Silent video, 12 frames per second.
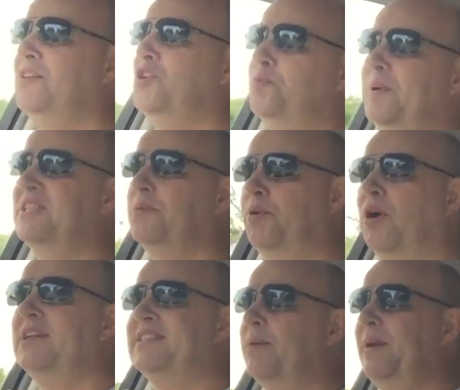you'd be
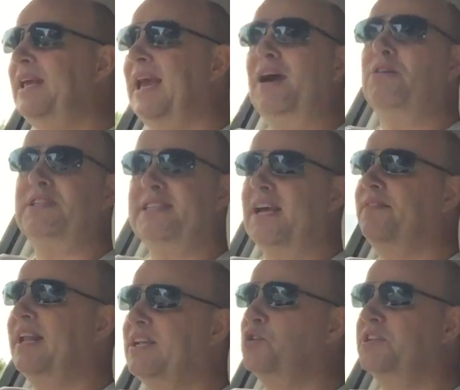surprised how many houses have
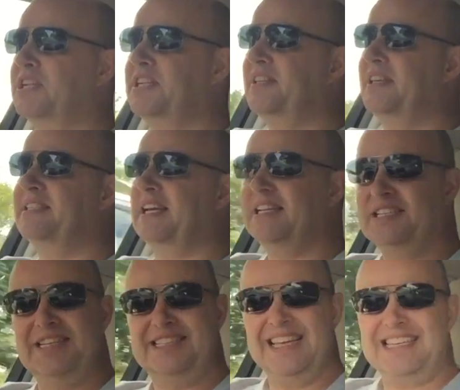electricity these days,
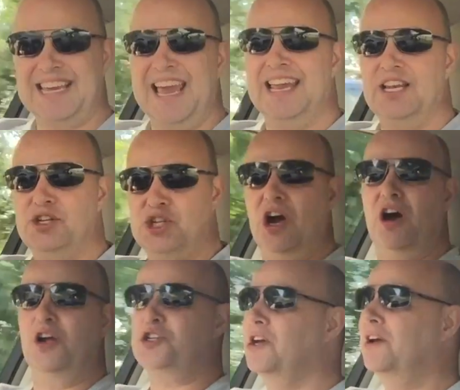because this can
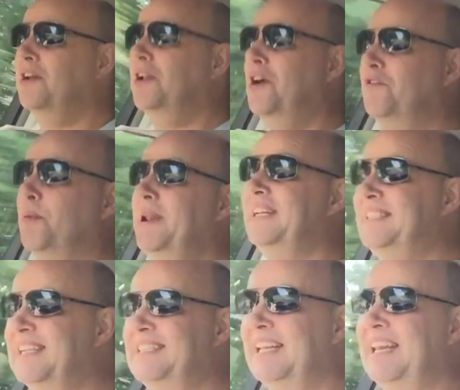charge from an
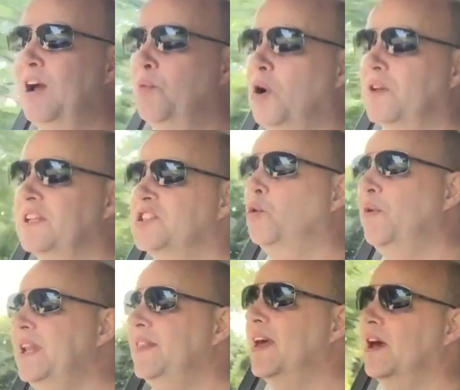existing network that's
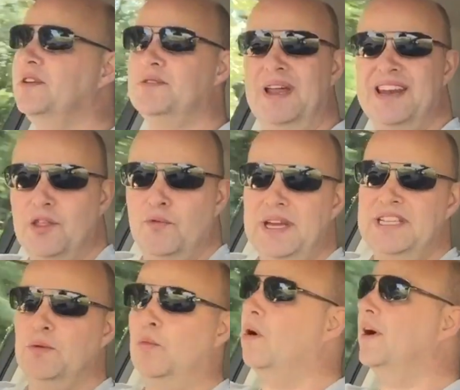already there. It's another
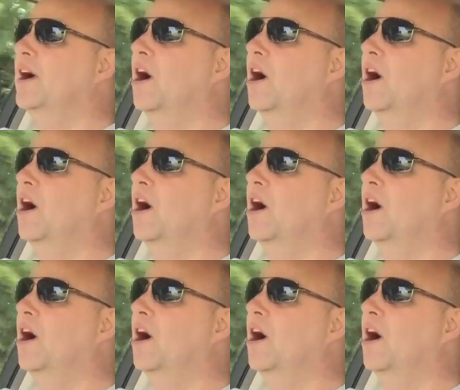reason why